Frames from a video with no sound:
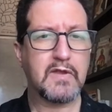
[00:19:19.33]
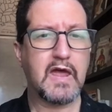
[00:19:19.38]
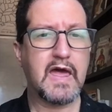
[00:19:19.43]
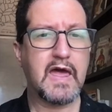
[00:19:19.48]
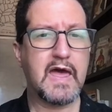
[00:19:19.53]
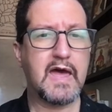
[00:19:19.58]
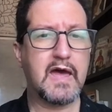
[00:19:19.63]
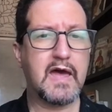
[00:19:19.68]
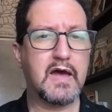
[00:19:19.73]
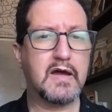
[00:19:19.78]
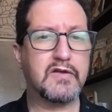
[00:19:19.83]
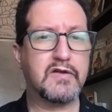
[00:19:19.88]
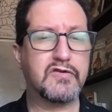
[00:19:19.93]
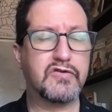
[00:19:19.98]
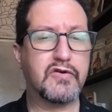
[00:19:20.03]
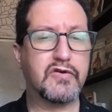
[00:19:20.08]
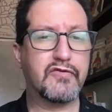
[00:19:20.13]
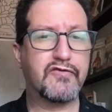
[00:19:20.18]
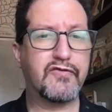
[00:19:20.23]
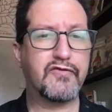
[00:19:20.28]
And
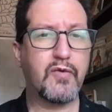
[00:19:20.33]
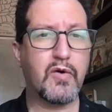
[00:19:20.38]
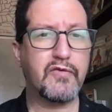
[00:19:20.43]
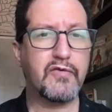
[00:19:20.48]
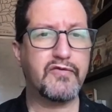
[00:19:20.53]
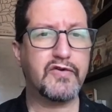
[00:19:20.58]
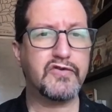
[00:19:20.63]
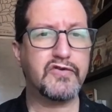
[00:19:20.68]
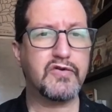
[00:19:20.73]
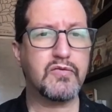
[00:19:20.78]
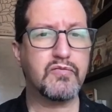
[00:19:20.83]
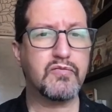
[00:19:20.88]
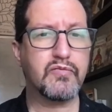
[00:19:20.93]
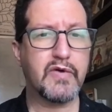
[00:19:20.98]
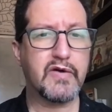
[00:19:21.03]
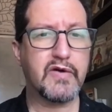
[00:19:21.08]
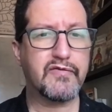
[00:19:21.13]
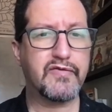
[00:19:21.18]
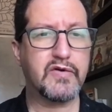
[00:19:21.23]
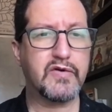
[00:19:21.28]
the forefoot to
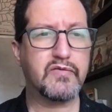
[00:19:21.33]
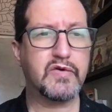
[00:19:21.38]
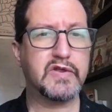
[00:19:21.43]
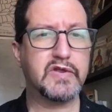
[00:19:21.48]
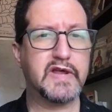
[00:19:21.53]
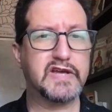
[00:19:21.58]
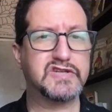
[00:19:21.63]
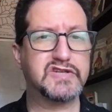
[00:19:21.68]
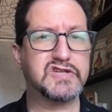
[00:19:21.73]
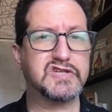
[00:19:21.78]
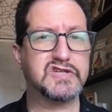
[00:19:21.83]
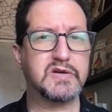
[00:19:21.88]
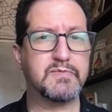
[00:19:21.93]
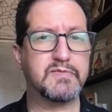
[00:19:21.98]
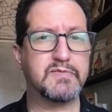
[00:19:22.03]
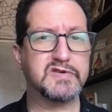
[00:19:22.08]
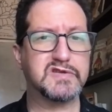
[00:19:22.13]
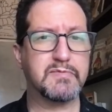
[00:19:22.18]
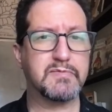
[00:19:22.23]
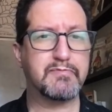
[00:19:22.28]
rear foot relationship
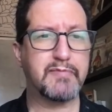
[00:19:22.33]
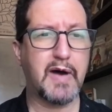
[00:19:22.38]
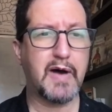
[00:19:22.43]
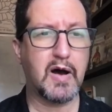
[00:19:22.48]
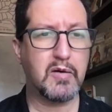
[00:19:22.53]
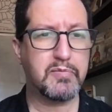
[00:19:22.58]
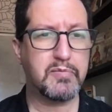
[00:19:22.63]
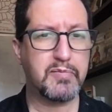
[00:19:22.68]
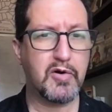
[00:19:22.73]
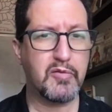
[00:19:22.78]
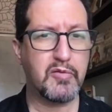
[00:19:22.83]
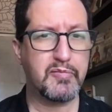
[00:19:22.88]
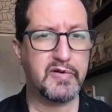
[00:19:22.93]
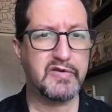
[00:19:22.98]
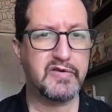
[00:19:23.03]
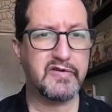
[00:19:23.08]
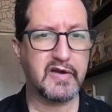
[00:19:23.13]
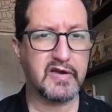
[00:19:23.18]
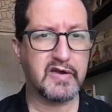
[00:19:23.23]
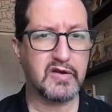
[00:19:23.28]
is about
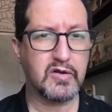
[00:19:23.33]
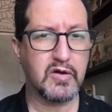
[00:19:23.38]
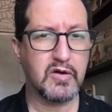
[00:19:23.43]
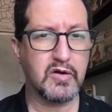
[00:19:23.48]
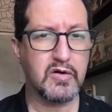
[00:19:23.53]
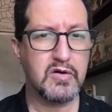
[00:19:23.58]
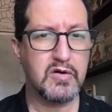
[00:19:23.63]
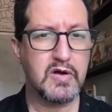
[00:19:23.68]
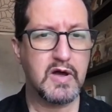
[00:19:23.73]
perpendicular.